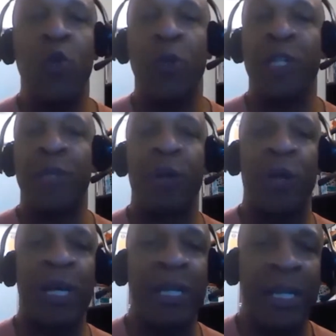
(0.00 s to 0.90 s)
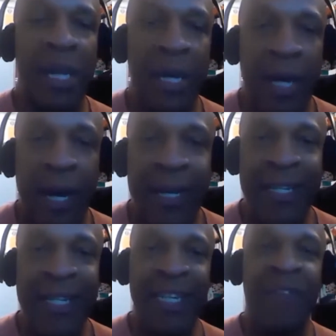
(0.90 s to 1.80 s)
who experience a
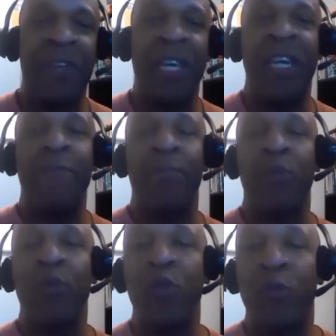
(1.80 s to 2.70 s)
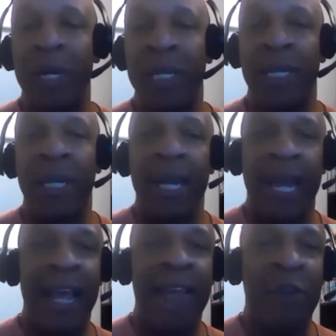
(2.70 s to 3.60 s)
significant improvement
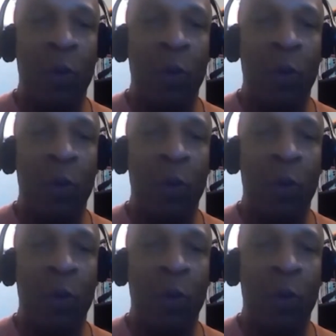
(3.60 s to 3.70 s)
in their